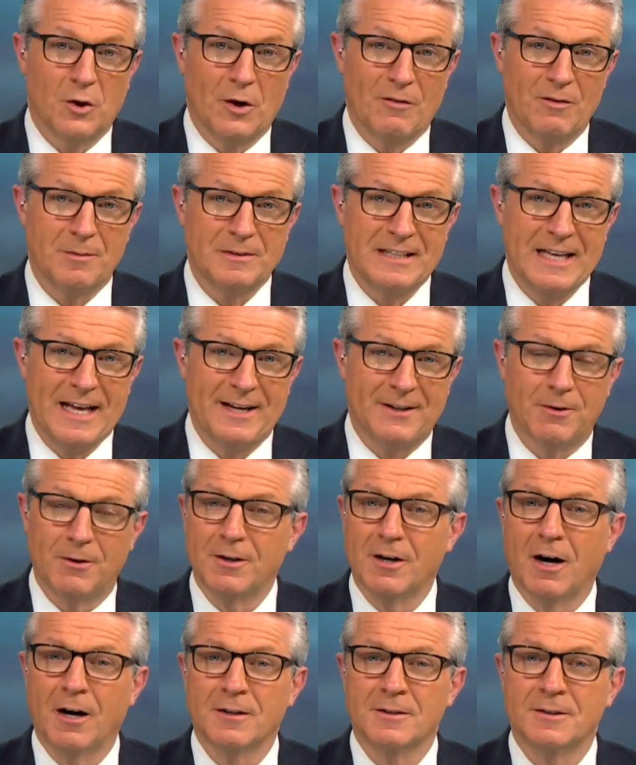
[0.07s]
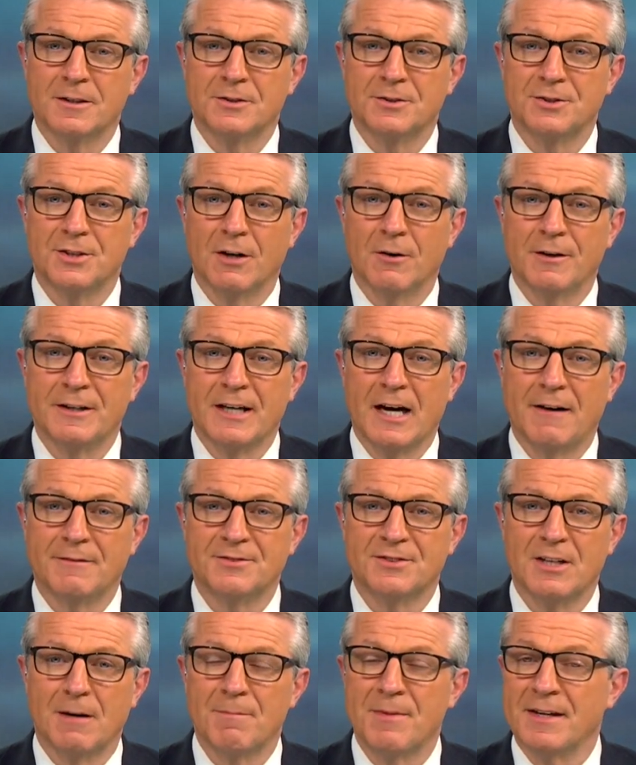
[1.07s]
Norfolk Botanical Garden is showing
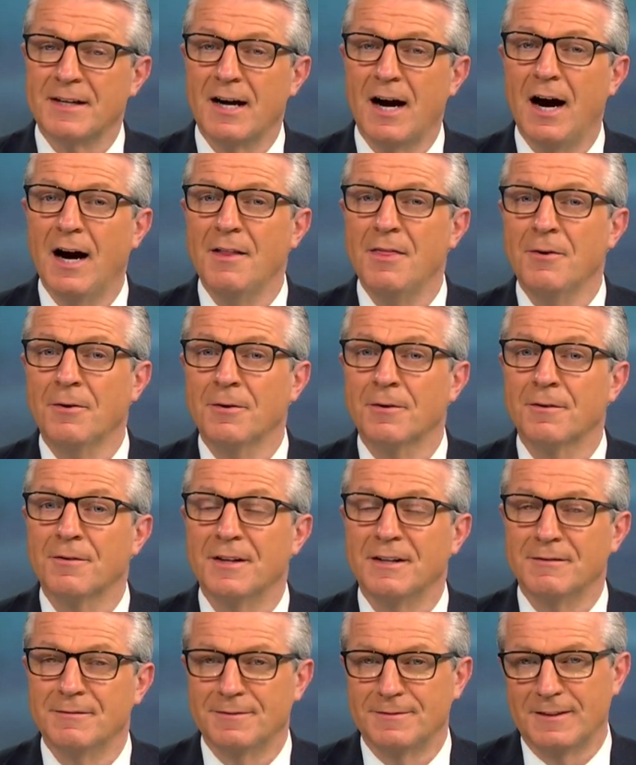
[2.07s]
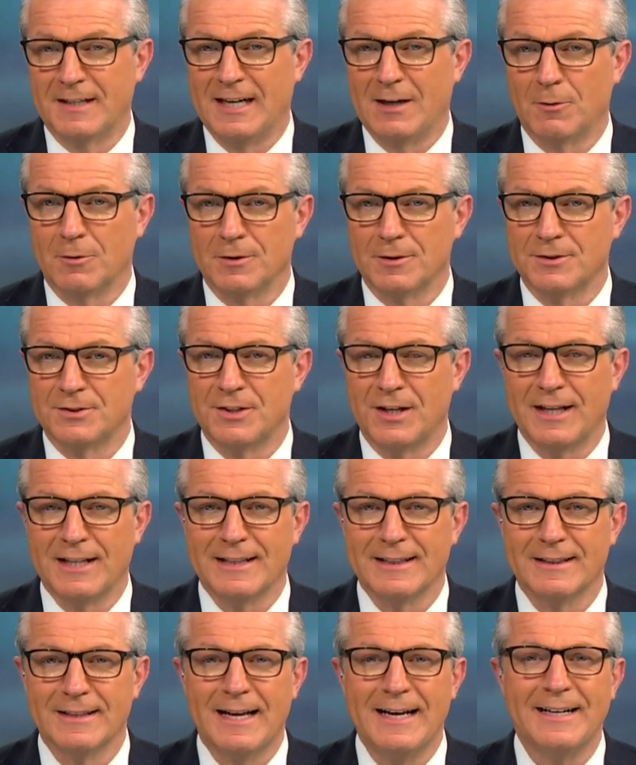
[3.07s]
off something other than flowers,
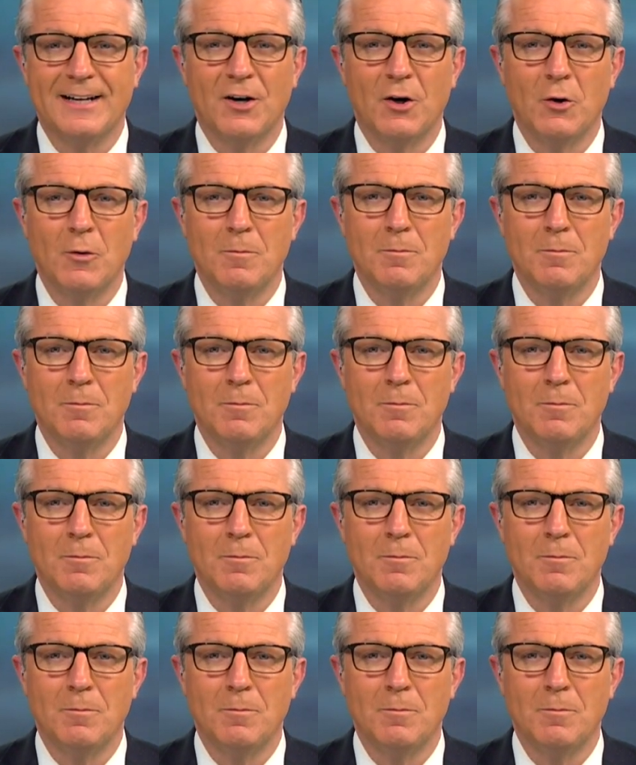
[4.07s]
Lego